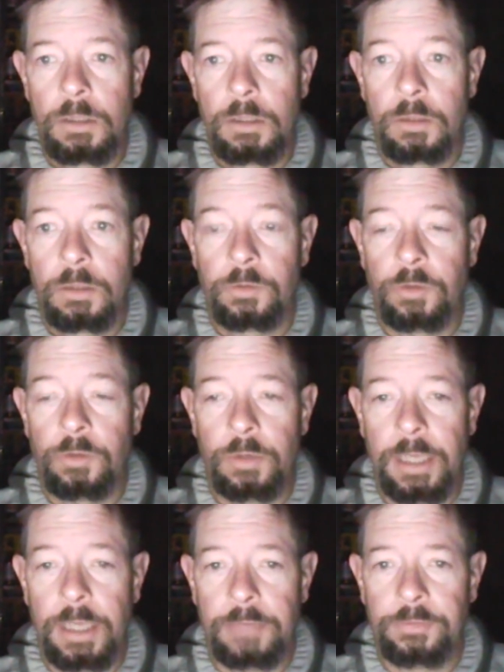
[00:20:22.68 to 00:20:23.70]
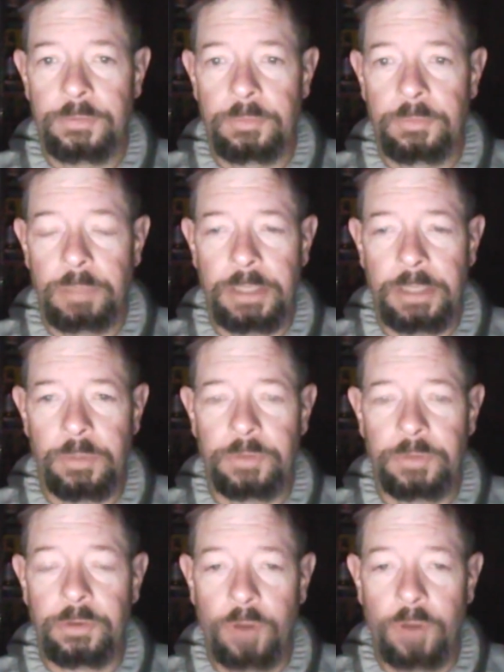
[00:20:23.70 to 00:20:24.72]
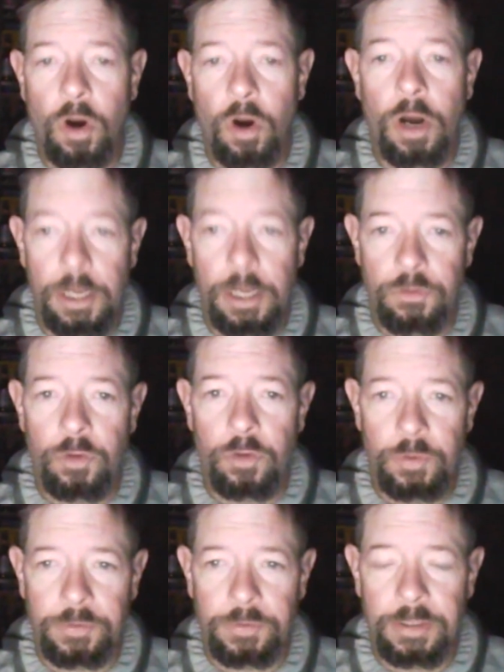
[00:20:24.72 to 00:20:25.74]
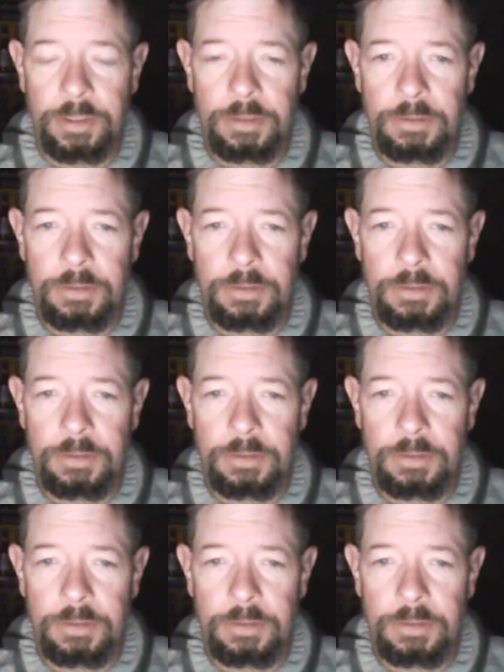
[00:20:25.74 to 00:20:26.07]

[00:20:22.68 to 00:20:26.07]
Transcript: So, yes, blended whiskeys are a true whiskey.